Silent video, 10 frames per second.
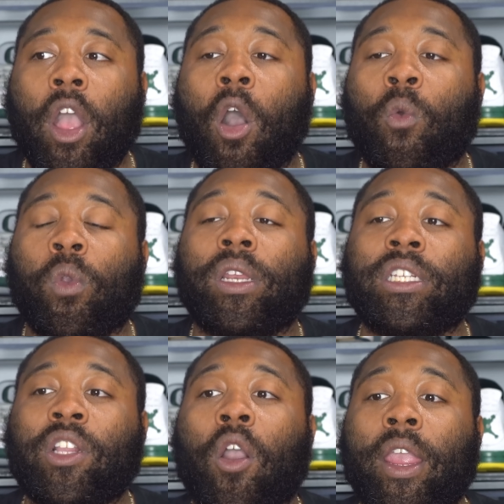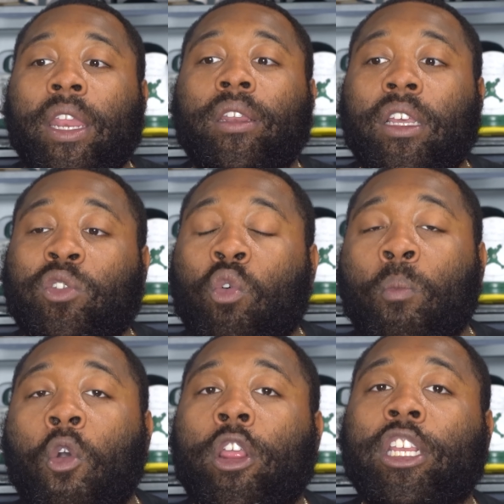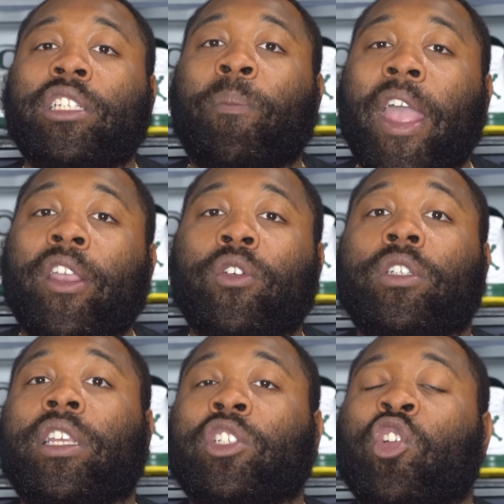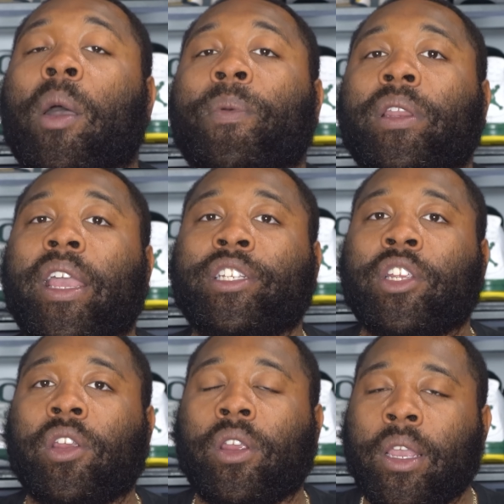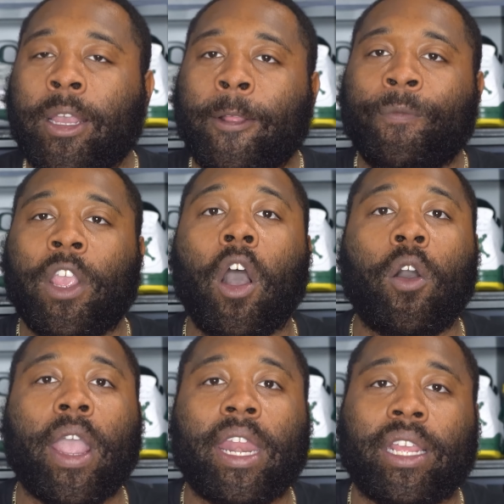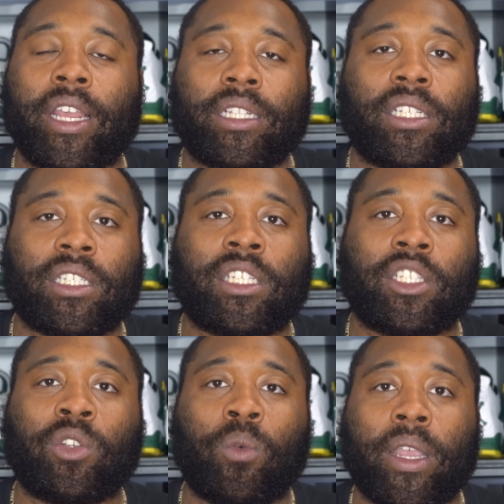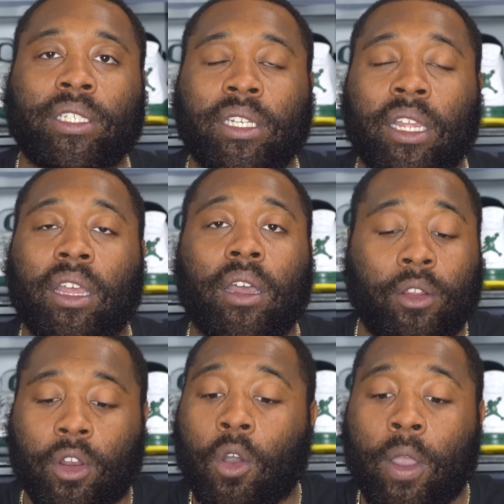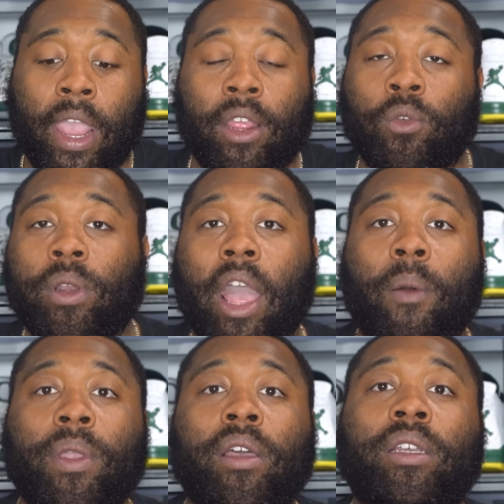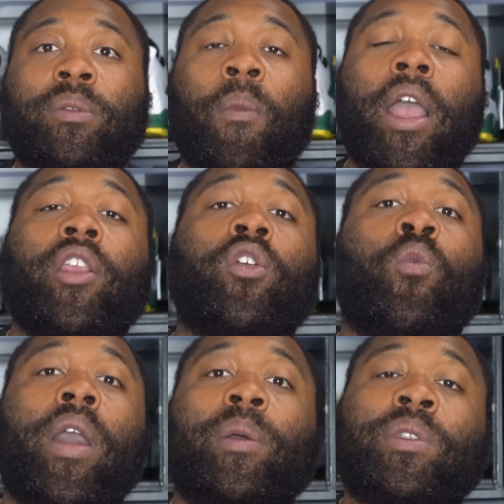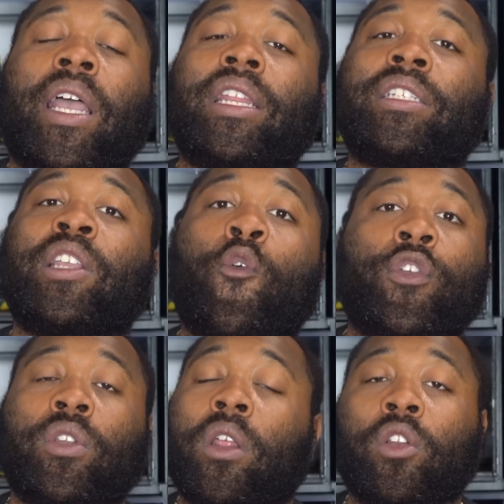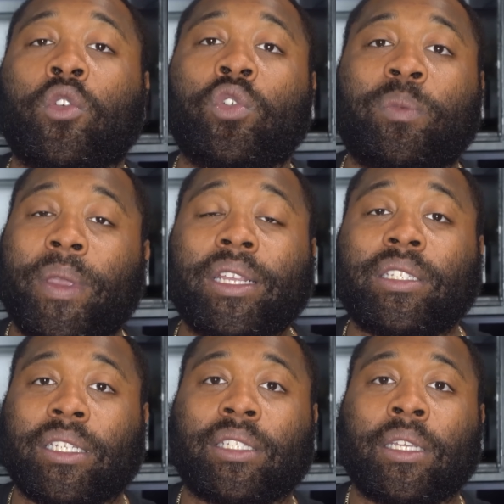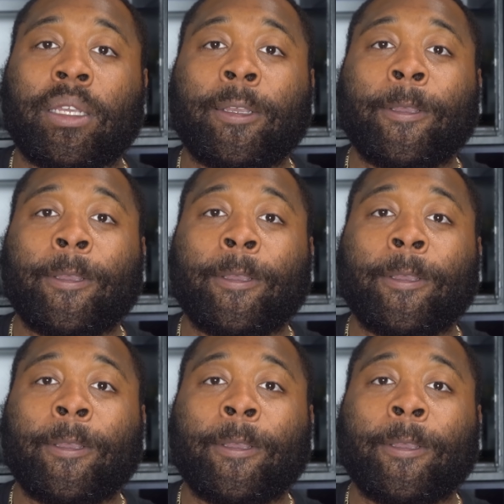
y'all really start hitting us with more of these bangers that's dropping next year, y'all got to get this situation, you know, handled now, because My Year website itself is going to lose business.